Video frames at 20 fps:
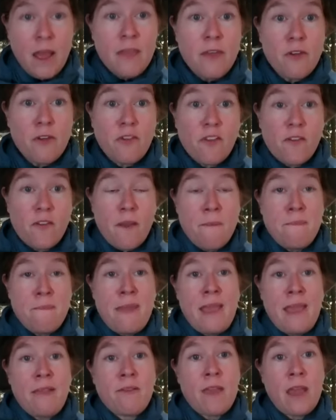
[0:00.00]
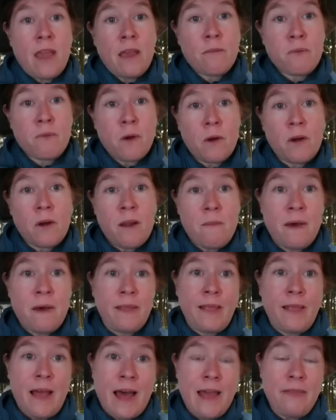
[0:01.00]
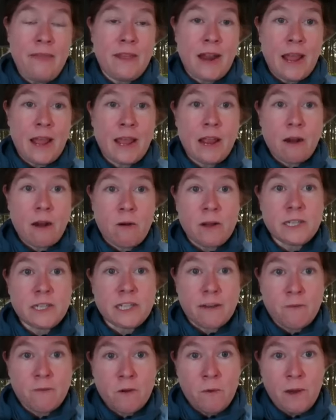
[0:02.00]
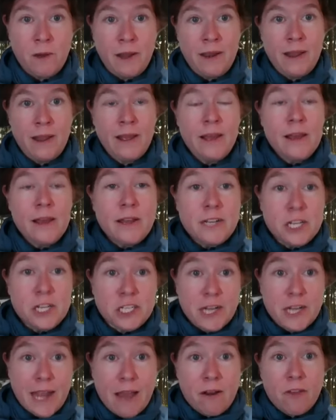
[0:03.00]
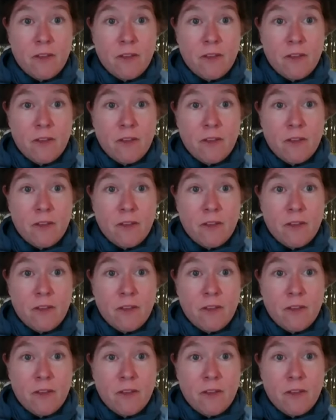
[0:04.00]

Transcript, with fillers: there's this amazing program online that I encourage everyone to check out.